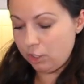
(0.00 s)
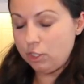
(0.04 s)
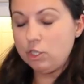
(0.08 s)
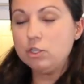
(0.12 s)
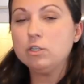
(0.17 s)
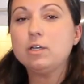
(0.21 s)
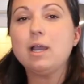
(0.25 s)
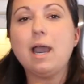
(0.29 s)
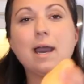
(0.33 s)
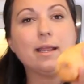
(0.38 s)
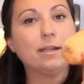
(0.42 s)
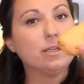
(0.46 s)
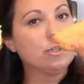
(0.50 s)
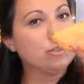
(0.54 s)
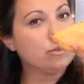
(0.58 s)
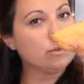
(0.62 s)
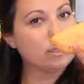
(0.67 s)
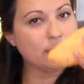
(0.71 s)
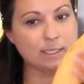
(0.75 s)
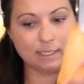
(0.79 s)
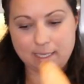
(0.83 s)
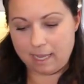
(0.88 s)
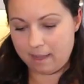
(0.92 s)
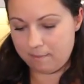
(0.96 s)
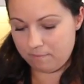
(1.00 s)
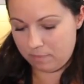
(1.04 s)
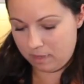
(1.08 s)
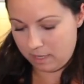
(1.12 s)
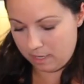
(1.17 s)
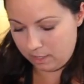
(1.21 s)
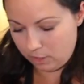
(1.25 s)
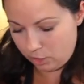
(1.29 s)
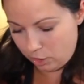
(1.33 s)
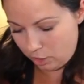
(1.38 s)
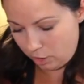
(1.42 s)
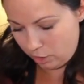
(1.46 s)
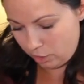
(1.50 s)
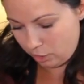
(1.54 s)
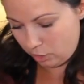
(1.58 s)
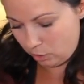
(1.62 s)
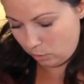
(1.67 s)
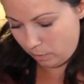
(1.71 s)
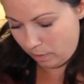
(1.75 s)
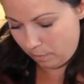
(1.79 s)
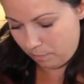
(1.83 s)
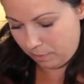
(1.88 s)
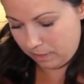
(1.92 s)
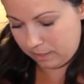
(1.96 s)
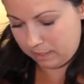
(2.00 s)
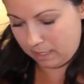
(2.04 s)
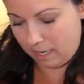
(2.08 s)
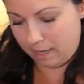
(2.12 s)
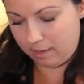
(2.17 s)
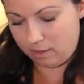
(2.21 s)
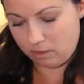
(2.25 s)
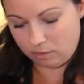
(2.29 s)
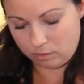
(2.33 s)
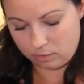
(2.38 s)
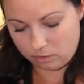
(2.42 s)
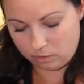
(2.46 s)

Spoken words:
You gotta do the same thing to your sweet potatoes.